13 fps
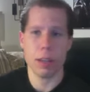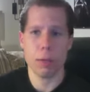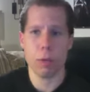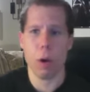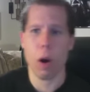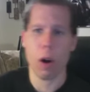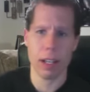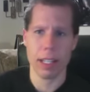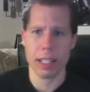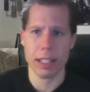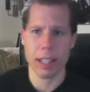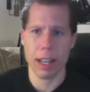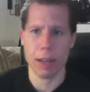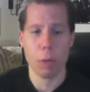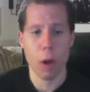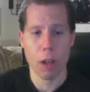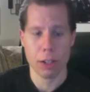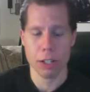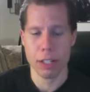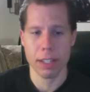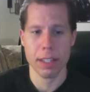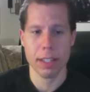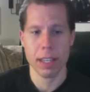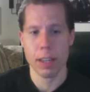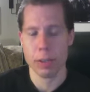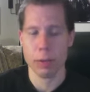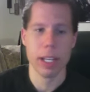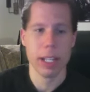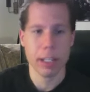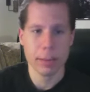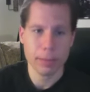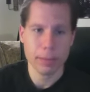Raw in Washington the other week.